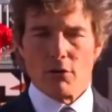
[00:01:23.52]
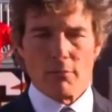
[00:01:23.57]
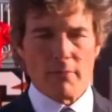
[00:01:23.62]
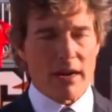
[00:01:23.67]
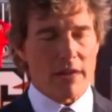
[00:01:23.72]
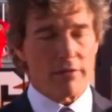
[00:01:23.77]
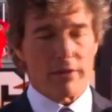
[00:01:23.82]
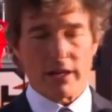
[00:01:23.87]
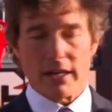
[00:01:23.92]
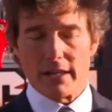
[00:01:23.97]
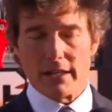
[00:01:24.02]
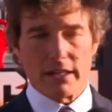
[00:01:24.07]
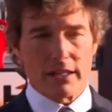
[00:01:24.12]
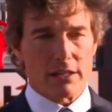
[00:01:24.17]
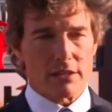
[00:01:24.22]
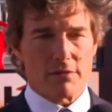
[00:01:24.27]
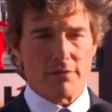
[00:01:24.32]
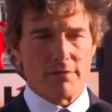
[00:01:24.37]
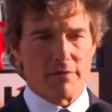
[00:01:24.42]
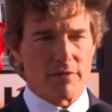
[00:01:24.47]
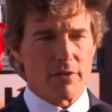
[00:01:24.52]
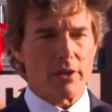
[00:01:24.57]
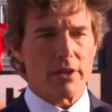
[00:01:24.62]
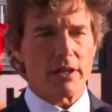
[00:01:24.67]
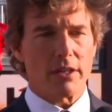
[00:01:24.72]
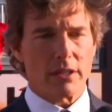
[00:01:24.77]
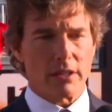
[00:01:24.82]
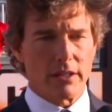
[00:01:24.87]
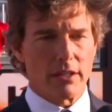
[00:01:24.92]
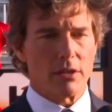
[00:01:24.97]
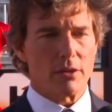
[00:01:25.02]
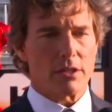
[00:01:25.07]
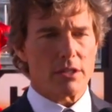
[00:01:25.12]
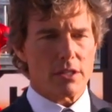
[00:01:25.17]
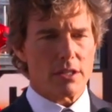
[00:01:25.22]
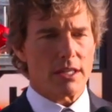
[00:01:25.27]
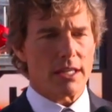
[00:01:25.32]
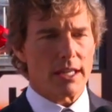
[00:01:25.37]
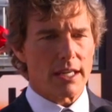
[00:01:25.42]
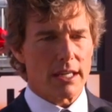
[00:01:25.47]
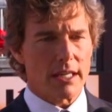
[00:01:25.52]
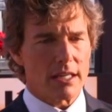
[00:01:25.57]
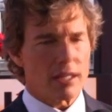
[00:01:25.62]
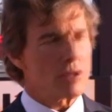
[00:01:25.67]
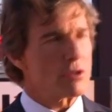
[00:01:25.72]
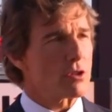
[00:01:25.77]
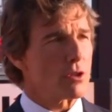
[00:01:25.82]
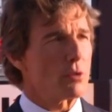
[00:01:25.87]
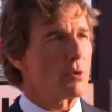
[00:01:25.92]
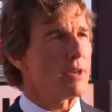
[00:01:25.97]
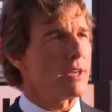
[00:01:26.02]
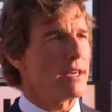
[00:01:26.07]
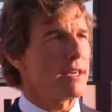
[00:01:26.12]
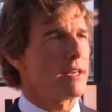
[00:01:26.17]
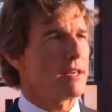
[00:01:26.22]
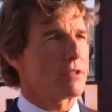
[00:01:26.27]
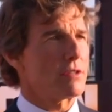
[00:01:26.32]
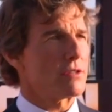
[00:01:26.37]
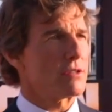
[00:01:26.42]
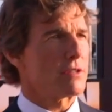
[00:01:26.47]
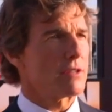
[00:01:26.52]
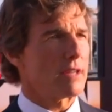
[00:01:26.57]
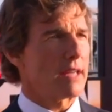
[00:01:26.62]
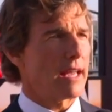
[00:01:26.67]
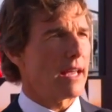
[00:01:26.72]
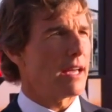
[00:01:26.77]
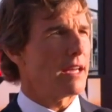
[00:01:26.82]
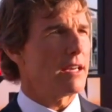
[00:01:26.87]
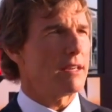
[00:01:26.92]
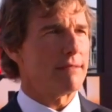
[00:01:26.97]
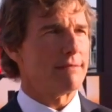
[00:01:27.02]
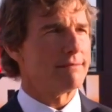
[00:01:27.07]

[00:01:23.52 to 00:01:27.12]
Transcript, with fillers: Maverick, I think it's very clear. It's he is who he is, and